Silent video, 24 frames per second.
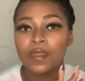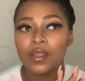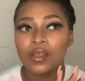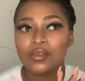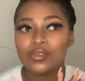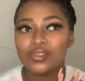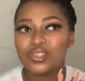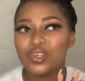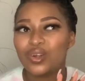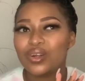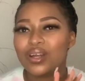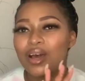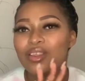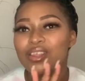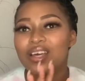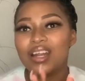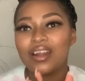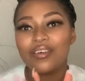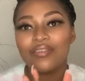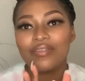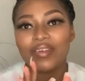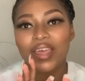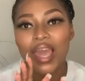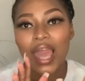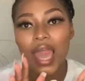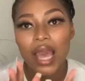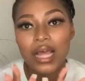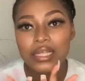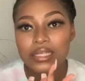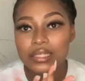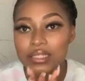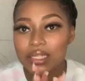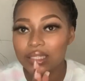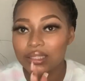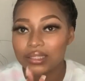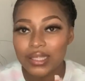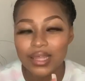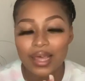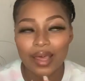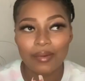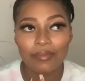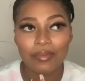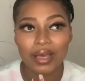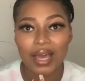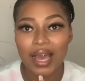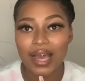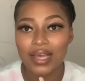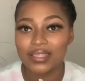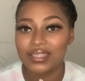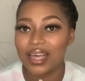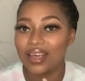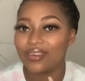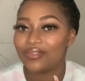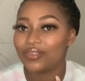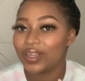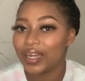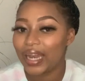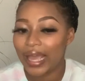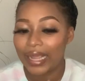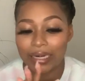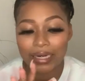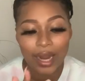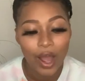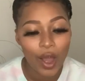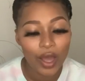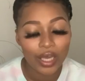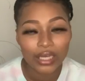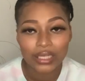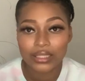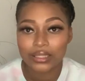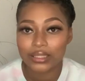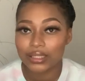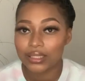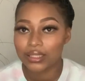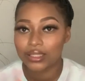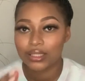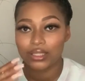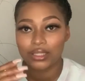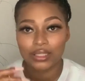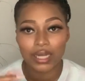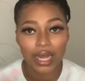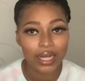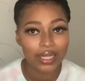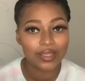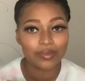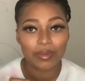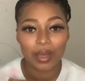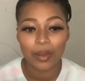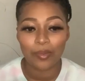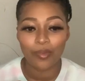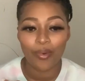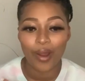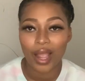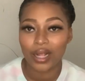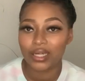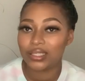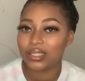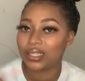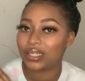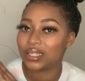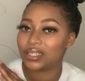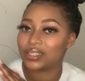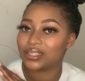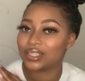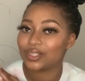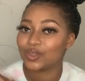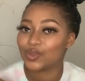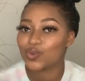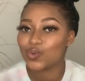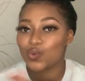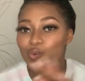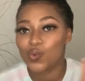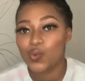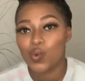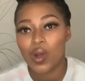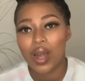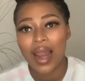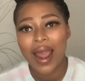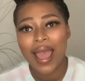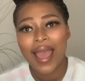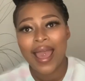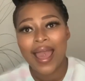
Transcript: So now that I've cancelled them, guys, I feel like now I can just juggle my practicals in school